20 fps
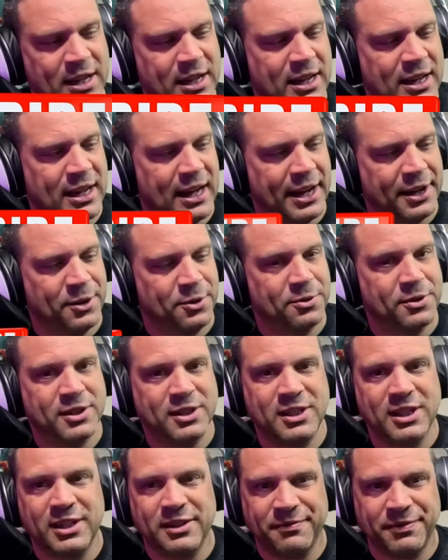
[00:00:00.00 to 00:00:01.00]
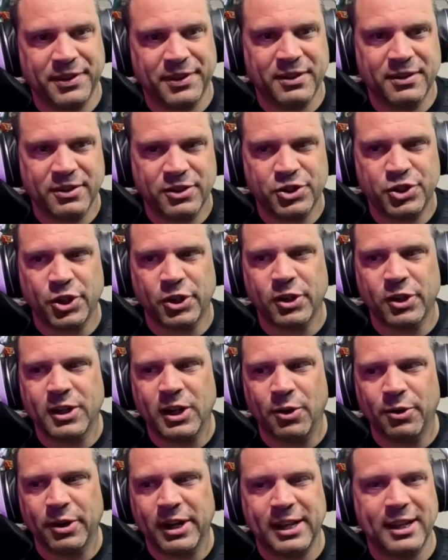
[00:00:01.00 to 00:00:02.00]
I don't
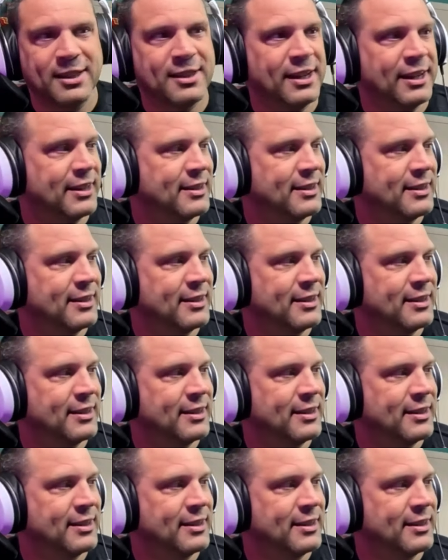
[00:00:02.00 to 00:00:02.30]
sugarcoat anything.